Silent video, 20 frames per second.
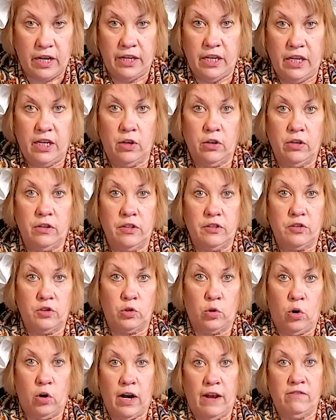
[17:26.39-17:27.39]
Like here in the
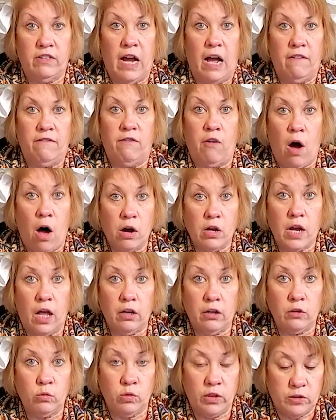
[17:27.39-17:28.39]
store, I've got fall
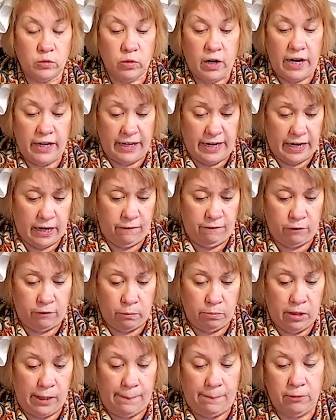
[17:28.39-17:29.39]
colored ones right now
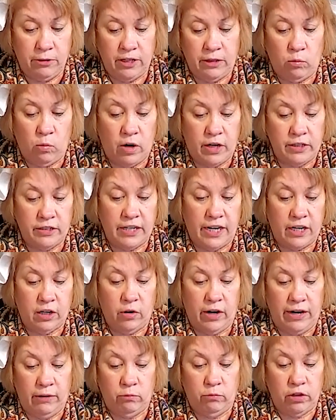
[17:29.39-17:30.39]
for people that want to
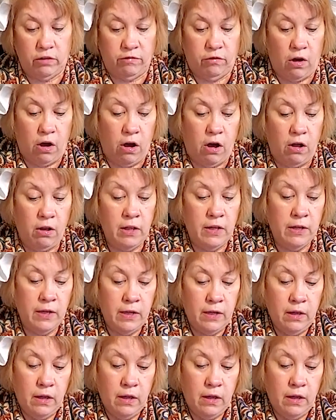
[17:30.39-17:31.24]
decorate with fall.